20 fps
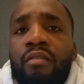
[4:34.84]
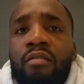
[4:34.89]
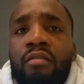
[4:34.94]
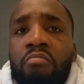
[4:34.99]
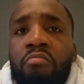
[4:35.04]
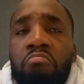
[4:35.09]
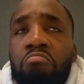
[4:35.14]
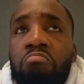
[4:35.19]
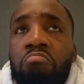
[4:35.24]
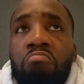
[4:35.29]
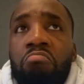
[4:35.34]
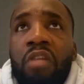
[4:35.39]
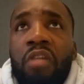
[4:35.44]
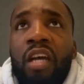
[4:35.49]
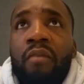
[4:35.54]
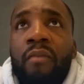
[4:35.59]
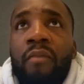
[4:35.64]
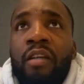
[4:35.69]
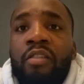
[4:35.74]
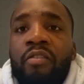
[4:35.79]
Um, nah,
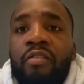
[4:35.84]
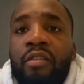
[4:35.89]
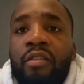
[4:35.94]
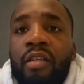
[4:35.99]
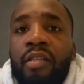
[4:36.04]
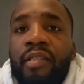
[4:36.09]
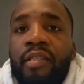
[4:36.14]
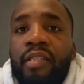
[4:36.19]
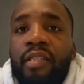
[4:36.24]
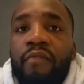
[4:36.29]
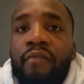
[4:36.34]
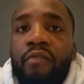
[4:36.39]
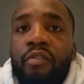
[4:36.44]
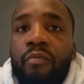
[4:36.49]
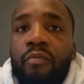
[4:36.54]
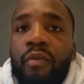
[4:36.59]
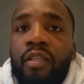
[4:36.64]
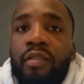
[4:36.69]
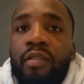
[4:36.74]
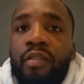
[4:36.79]
imagine and said nothing
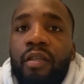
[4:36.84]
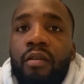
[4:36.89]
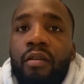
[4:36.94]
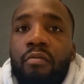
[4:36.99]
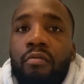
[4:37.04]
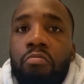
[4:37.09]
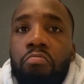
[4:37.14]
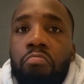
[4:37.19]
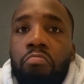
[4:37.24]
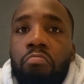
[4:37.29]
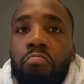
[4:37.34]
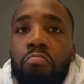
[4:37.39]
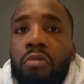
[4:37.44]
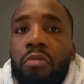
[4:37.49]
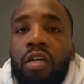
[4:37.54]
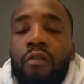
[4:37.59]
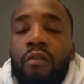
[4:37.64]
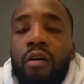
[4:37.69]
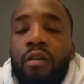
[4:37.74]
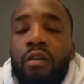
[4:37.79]
to me, so I
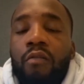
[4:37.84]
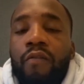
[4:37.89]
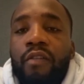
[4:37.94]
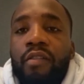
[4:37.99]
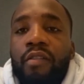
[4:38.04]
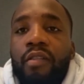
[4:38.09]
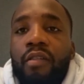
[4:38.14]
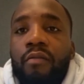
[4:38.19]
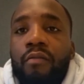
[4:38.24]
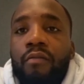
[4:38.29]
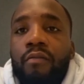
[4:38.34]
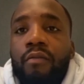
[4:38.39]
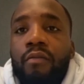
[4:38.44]
don't I don't think so.